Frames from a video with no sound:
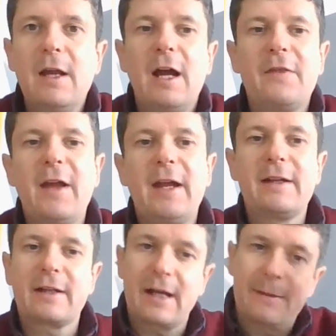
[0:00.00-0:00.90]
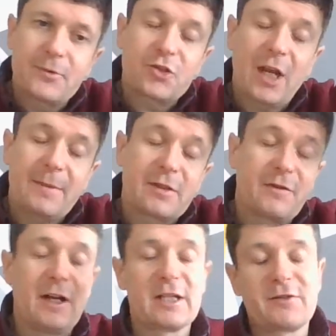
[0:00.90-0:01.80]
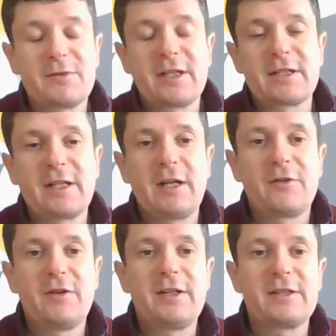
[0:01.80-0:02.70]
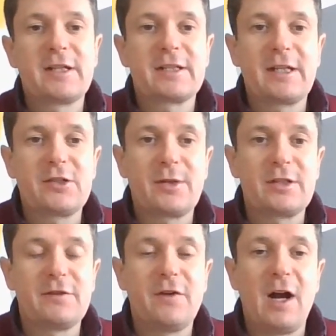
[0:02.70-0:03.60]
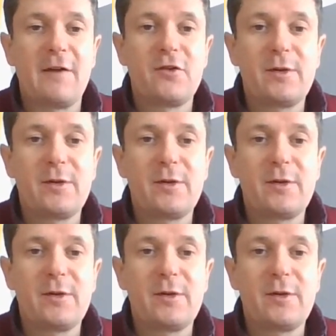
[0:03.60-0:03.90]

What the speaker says: And then comes James I from 1603 to 1625, who